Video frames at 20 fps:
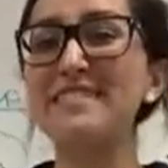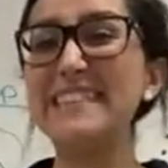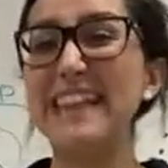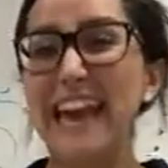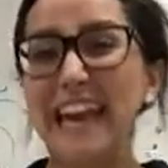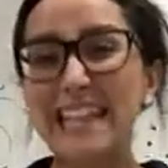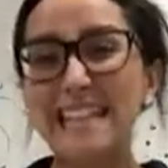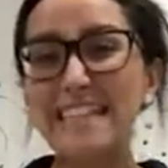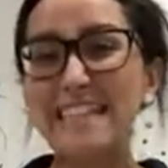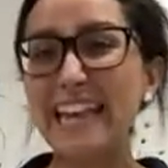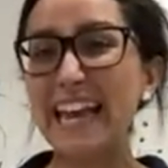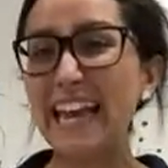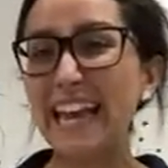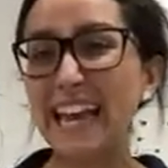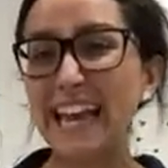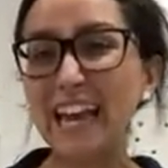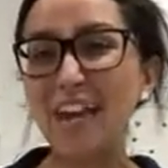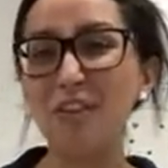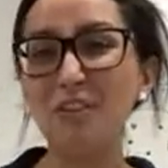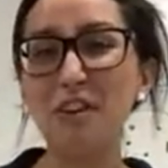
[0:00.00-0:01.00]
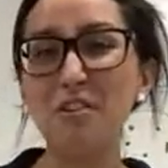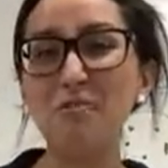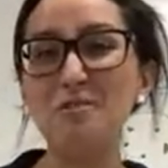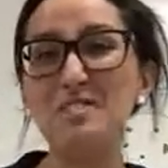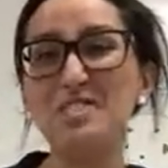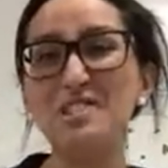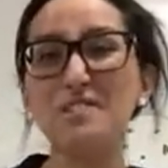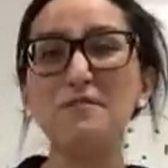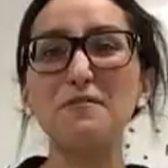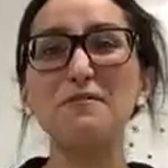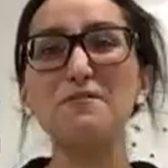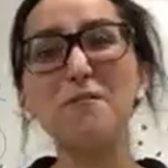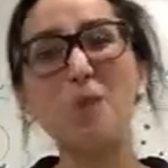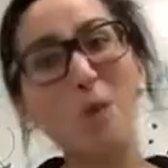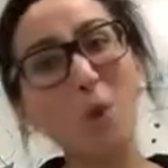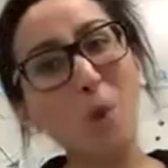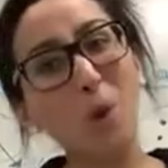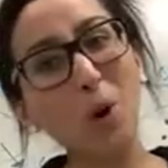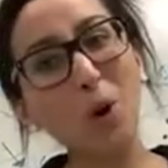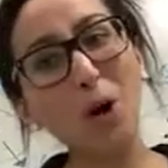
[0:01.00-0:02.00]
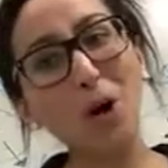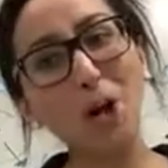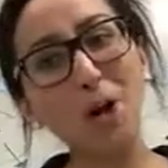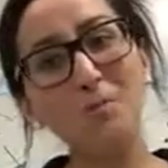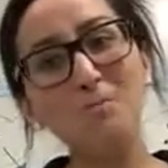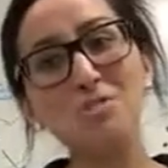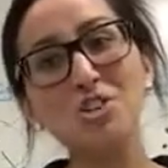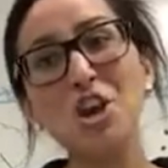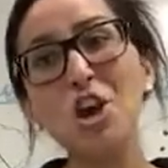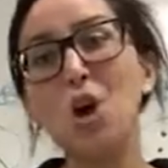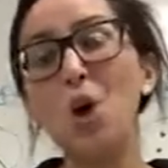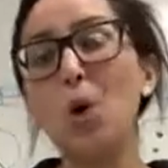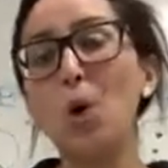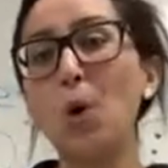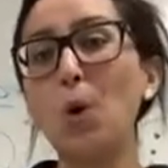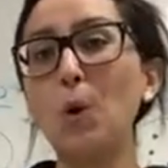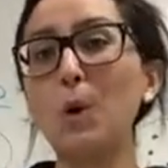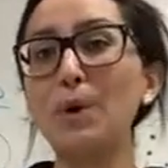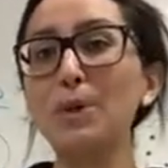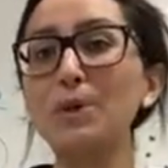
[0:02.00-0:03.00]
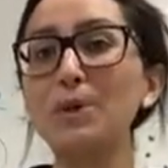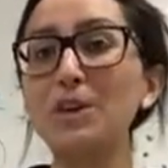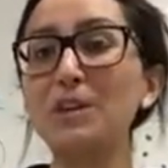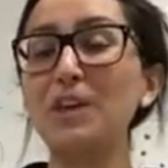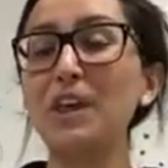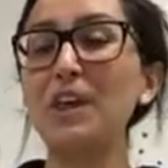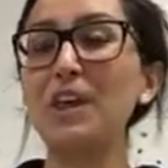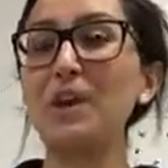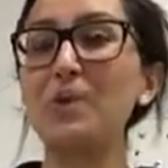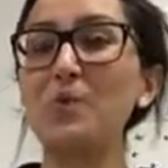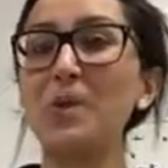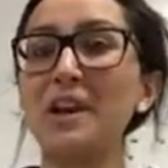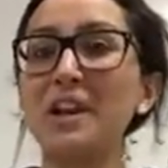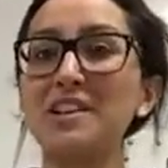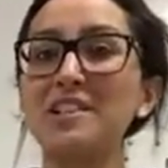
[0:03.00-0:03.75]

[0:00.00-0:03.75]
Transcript: dented or it was deformed or it looked like it